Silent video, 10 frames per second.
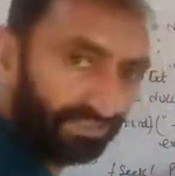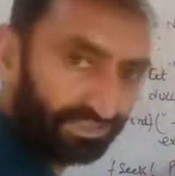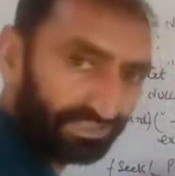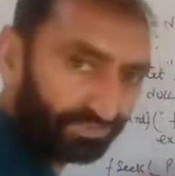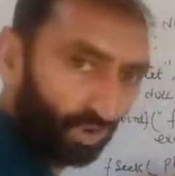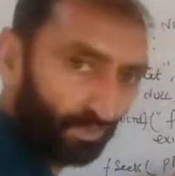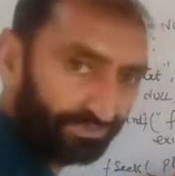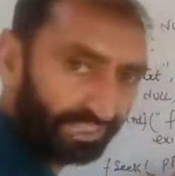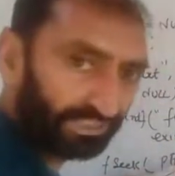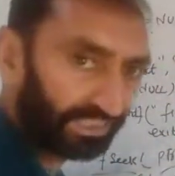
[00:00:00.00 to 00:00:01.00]
this
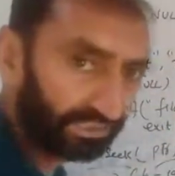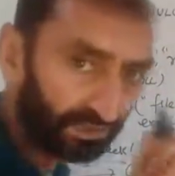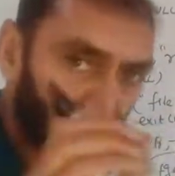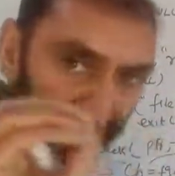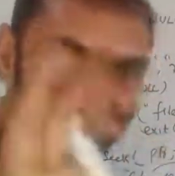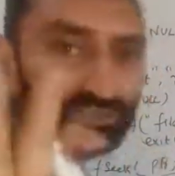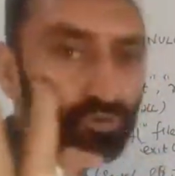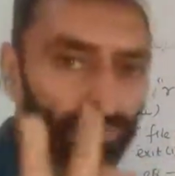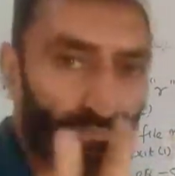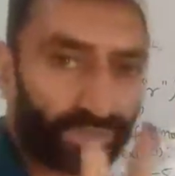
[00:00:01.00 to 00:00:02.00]
offset in
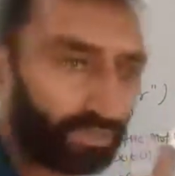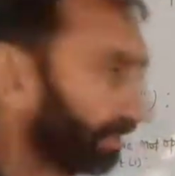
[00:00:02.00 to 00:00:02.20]
negative number.